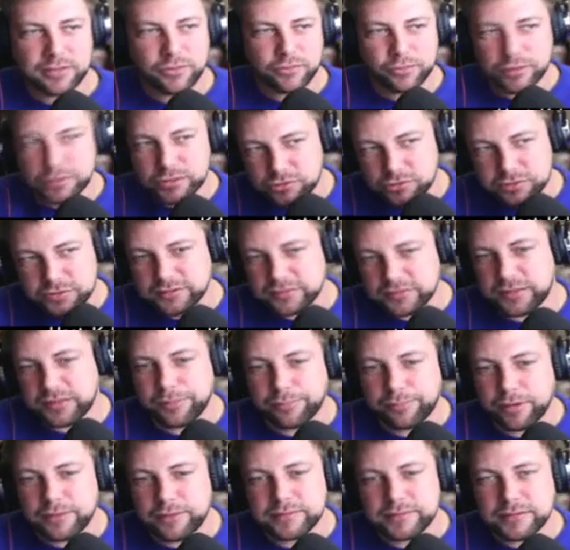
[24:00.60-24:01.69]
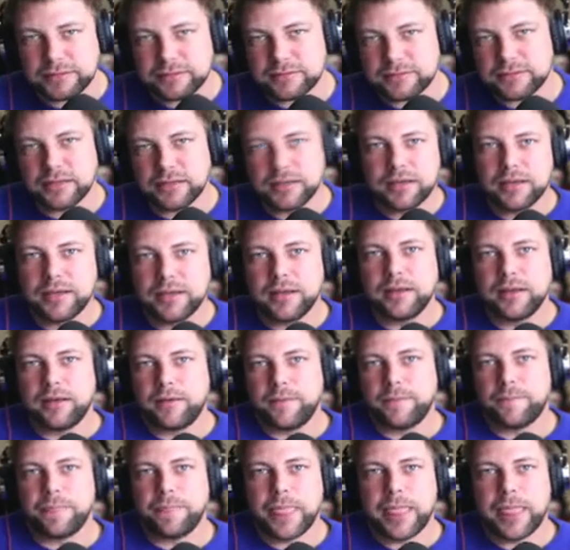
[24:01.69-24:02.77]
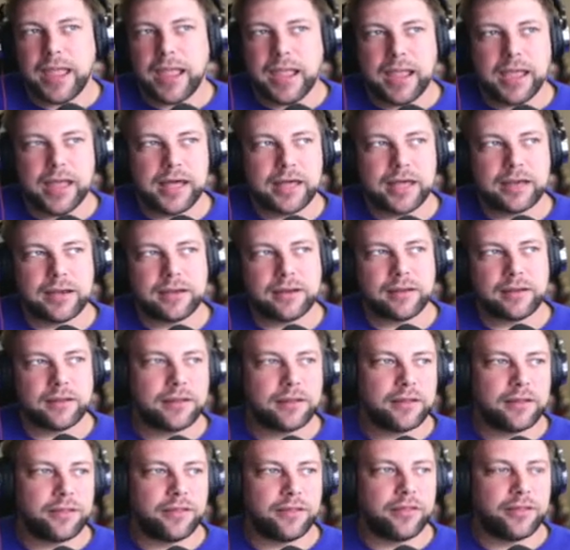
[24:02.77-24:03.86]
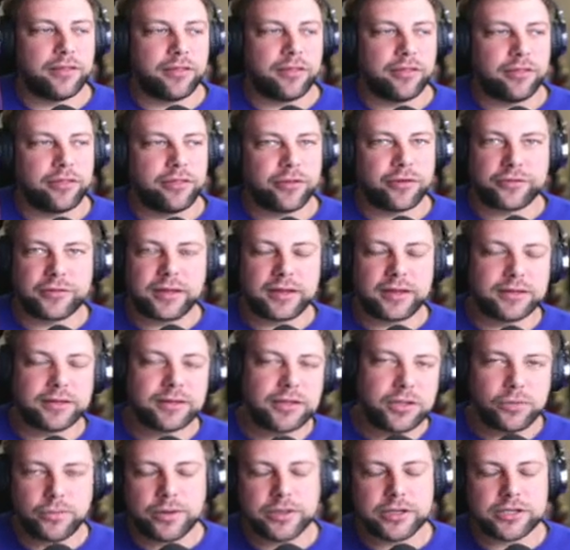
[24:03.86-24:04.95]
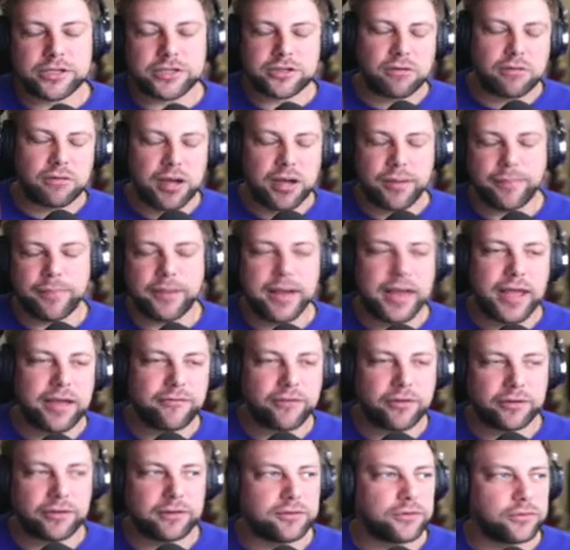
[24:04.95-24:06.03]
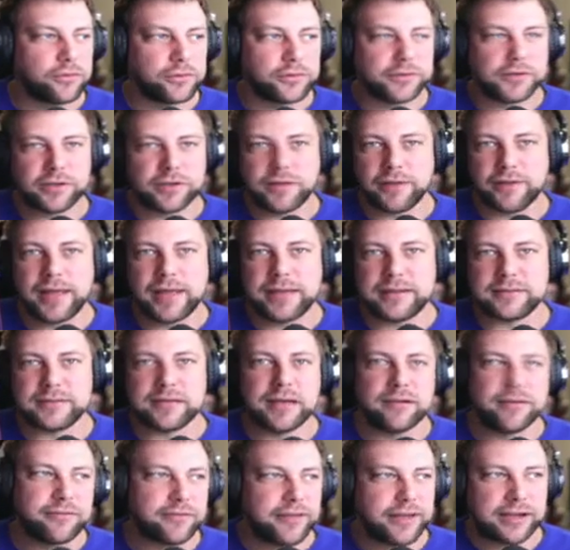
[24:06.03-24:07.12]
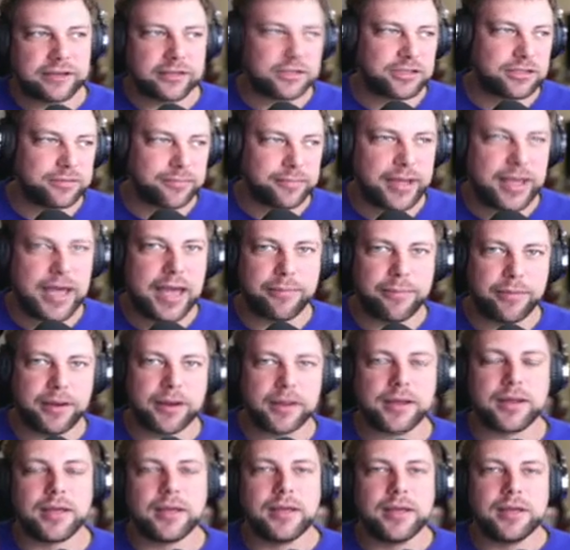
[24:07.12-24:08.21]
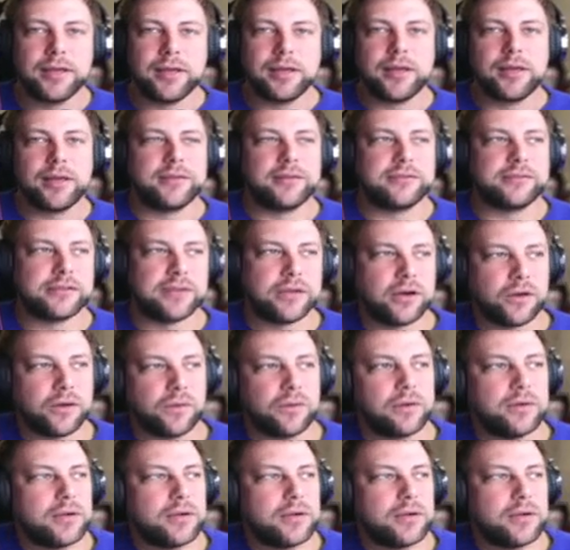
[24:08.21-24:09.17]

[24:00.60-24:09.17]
when you're just an apprentice and they're telling you when to show up and have all the tools and all that stuff? That shouldn't be happening. So